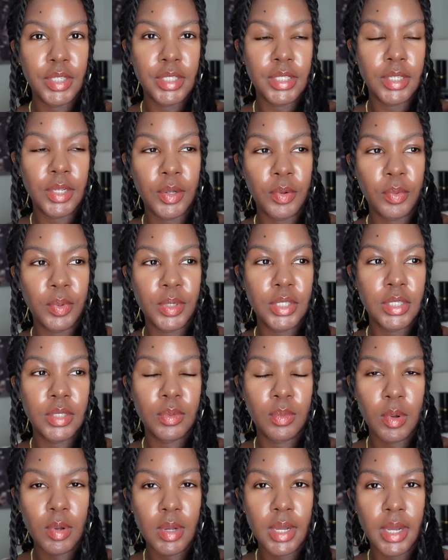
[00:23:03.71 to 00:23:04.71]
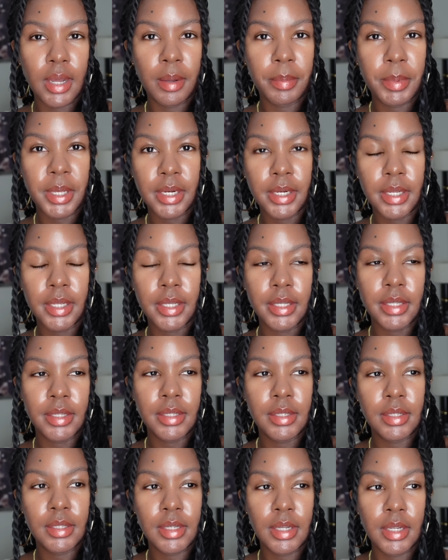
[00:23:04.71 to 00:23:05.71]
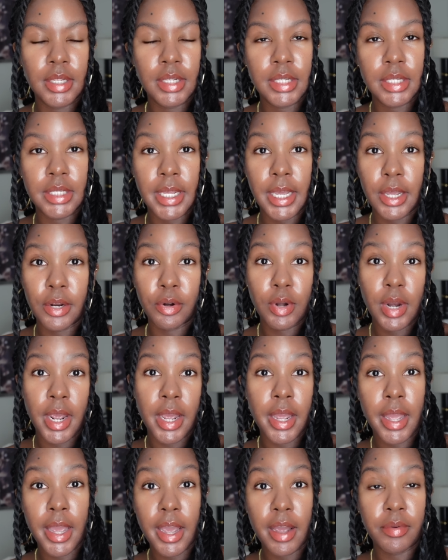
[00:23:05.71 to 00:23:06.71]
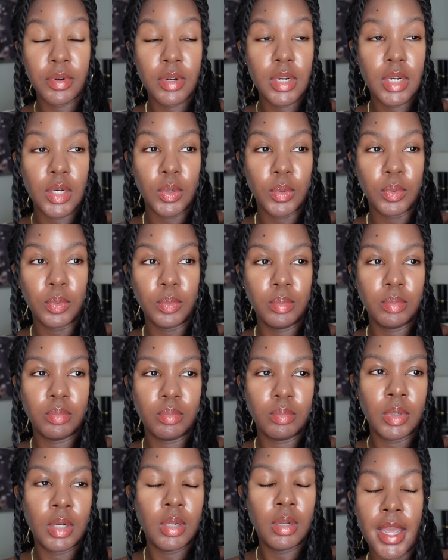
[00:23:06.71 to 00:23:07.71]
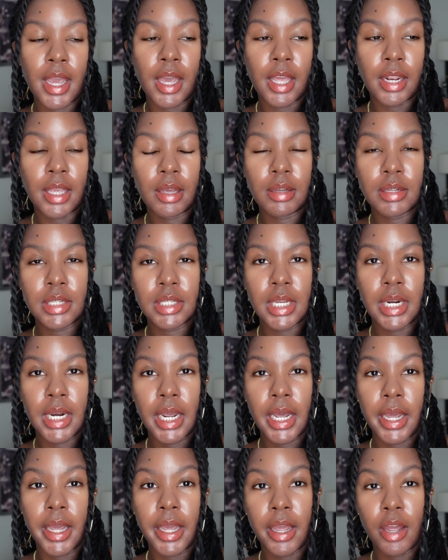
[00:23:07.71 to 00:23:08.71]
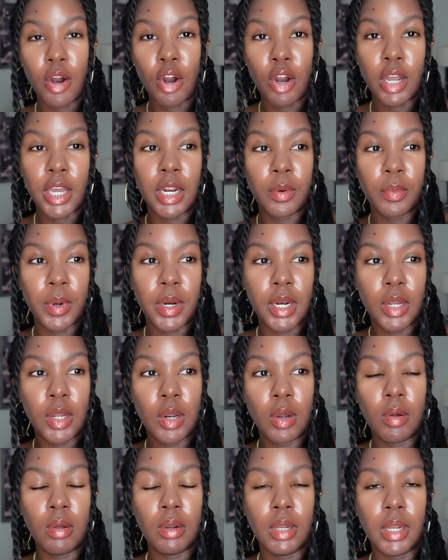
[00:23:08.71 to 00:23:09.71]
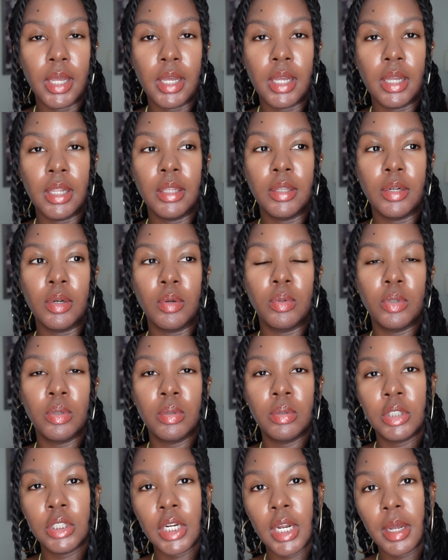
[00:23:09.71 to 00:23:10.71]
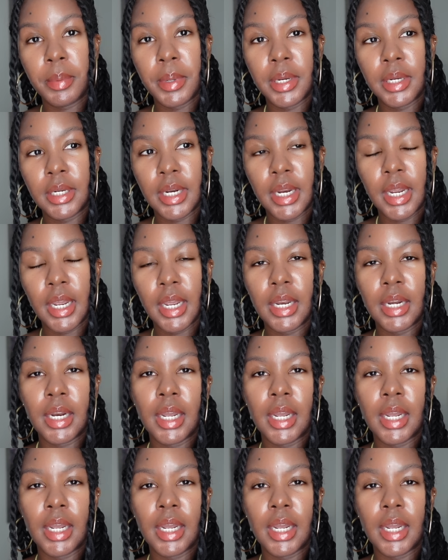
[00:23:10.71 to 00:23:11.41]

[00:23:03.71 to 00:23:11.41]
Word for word: so we just woke up. It is Saturday afternoon and Kelsey and I are getting ready to go on like a little shopping day.